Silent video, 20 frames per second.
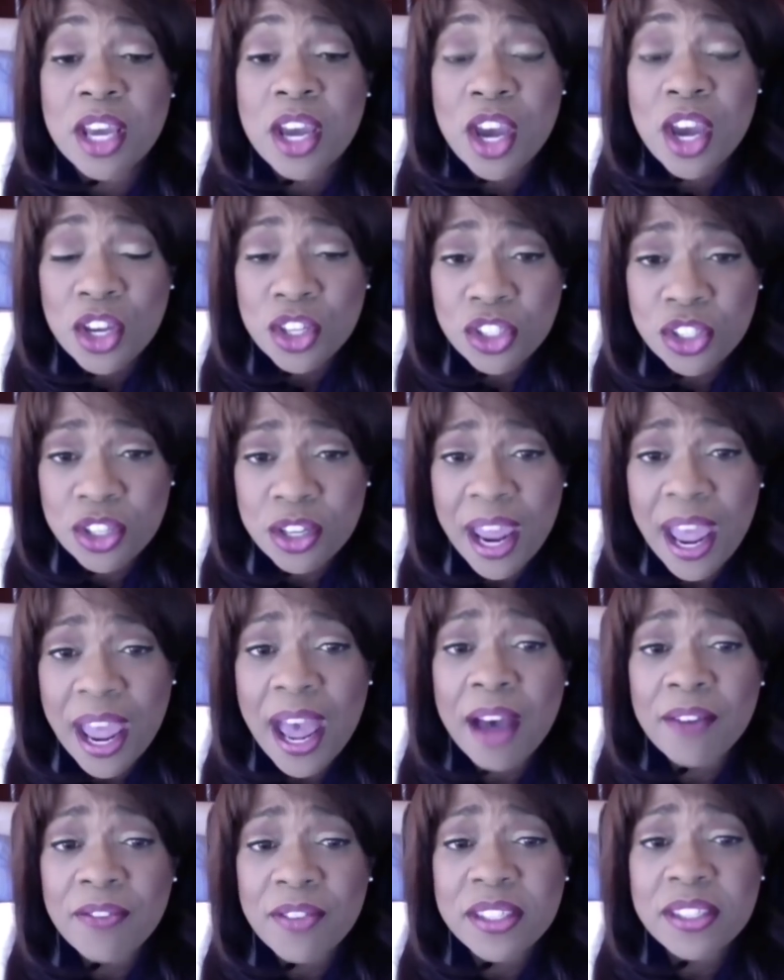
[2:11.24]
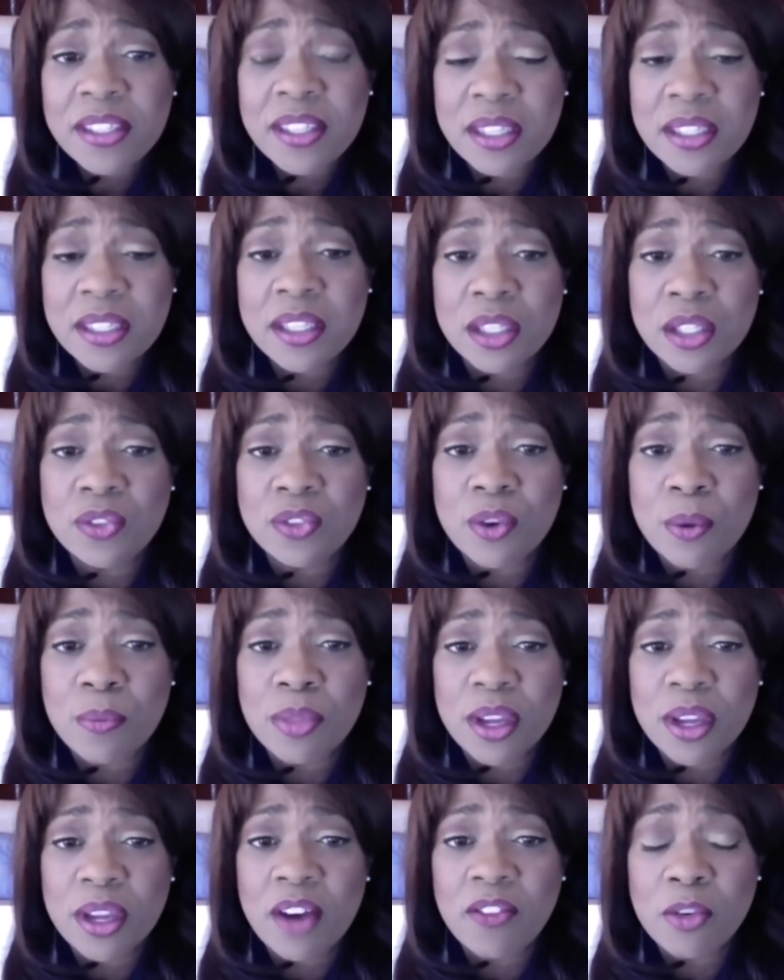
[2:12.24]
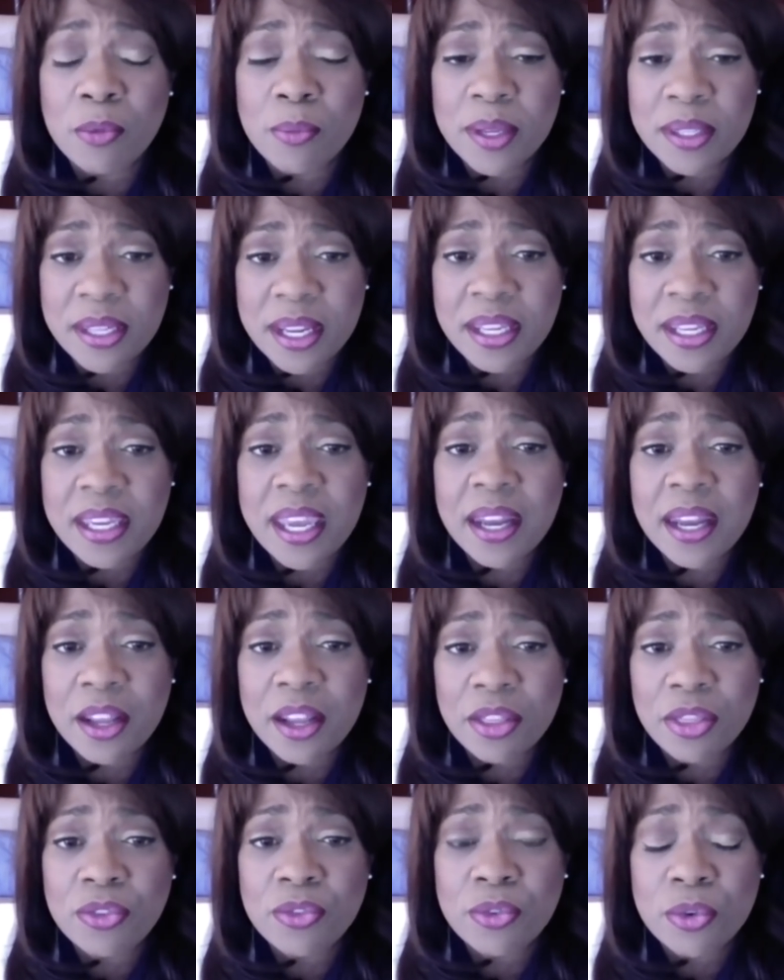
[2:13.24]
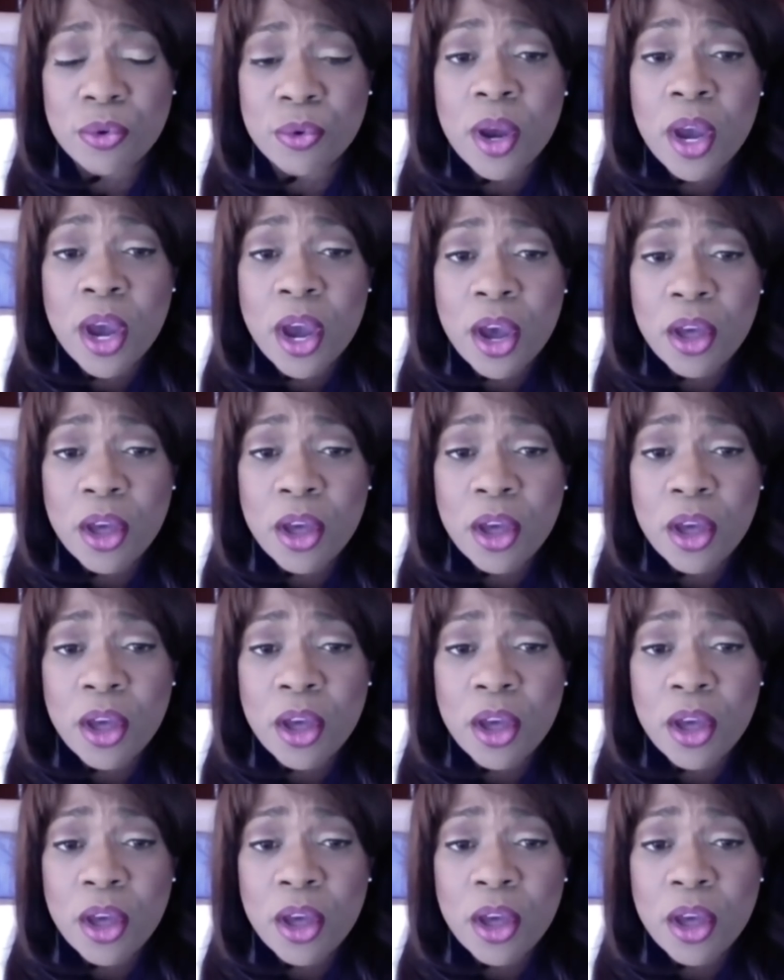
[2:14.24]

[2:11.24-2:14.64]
should have assistance from the government in getting through